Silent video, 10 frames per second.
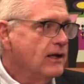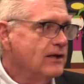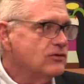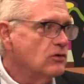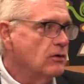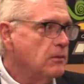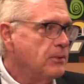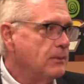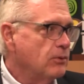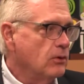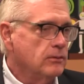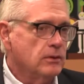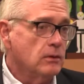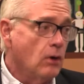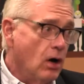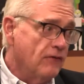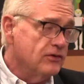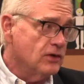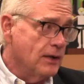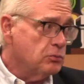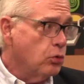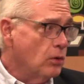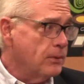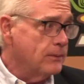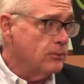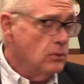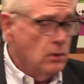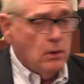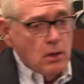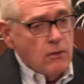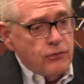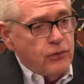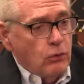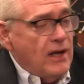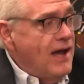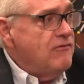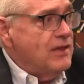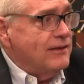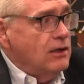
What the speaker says: and certainly people, oftentimes poor people, don't have that.